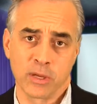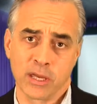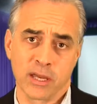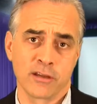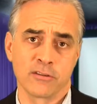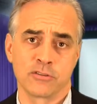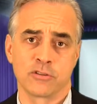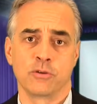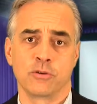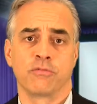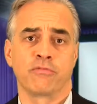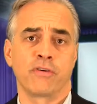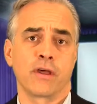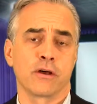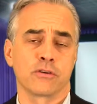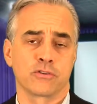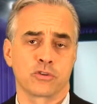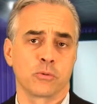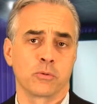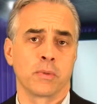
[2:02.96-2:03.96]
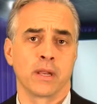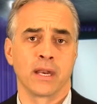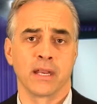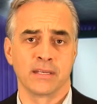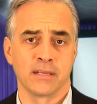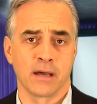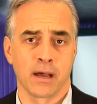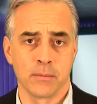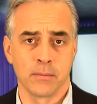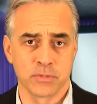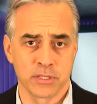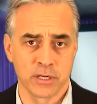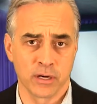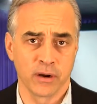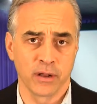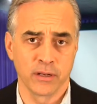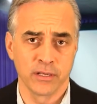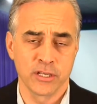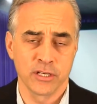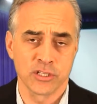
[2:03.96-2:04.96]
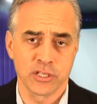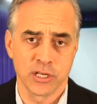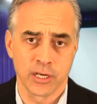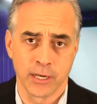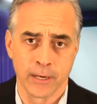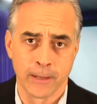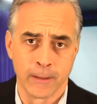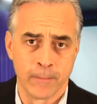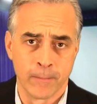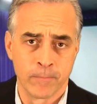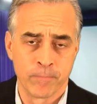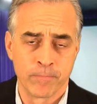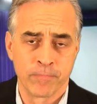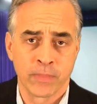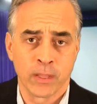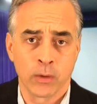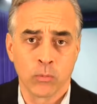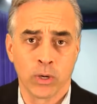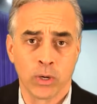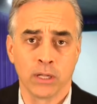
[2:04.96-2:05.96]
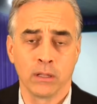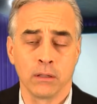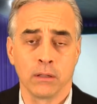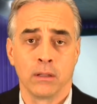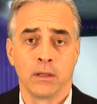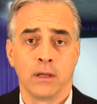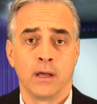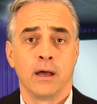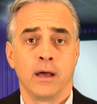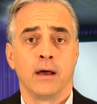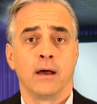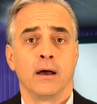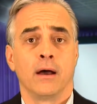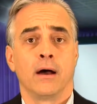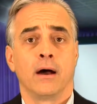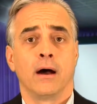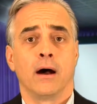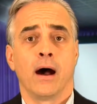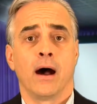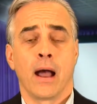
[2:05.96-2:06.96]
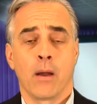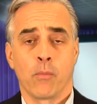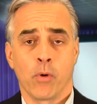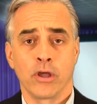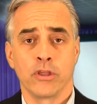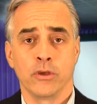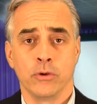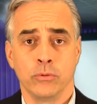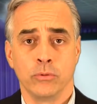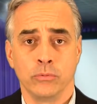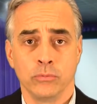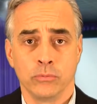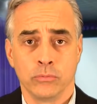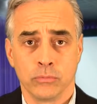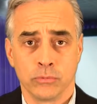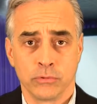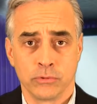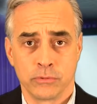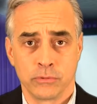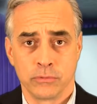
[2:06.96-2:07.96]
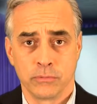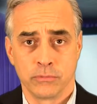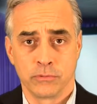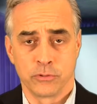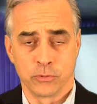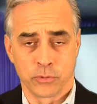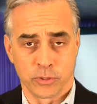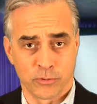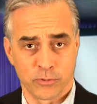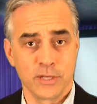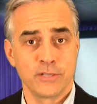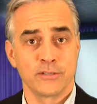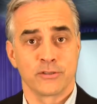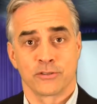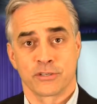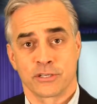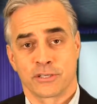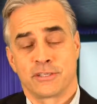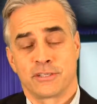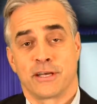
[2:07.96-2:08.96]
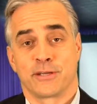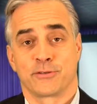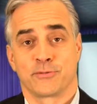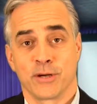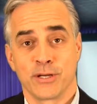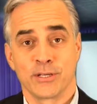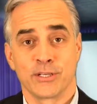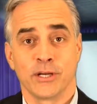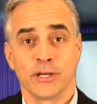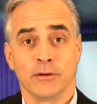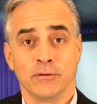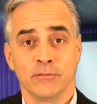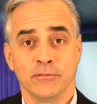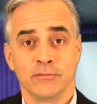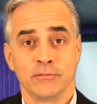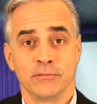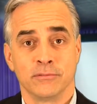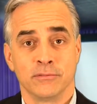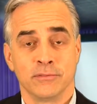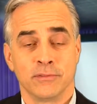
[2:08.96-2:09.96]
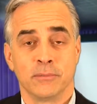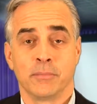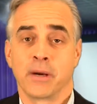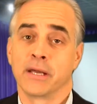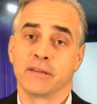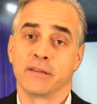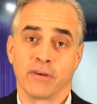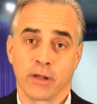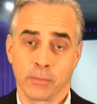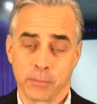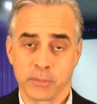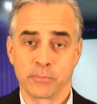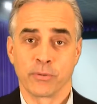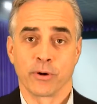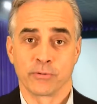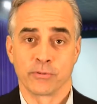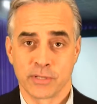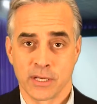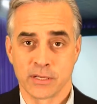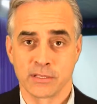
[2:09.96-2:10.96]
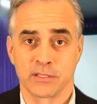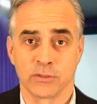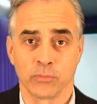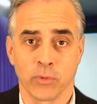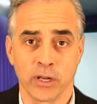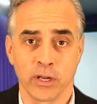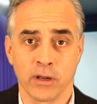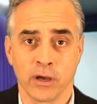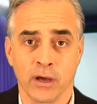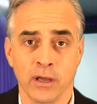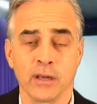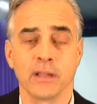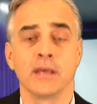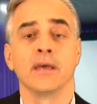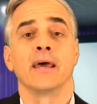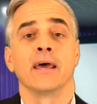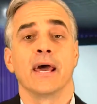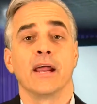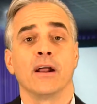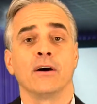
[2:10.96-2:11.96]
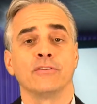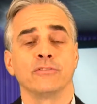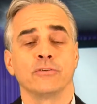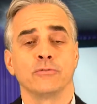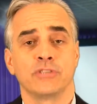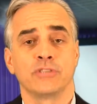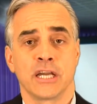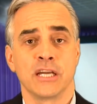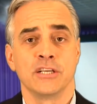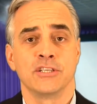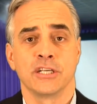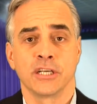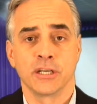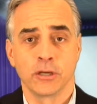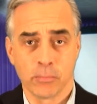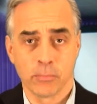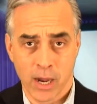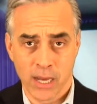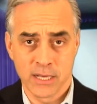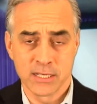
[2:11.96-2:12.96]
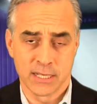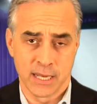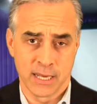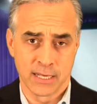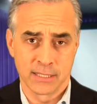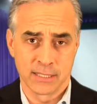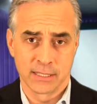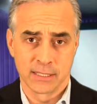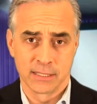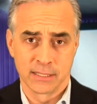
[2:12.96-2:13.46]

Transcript: because you fail so many times in an audition. Well, I want you to increase your success ratio by developing processes and whatnot, and also changing your mindset.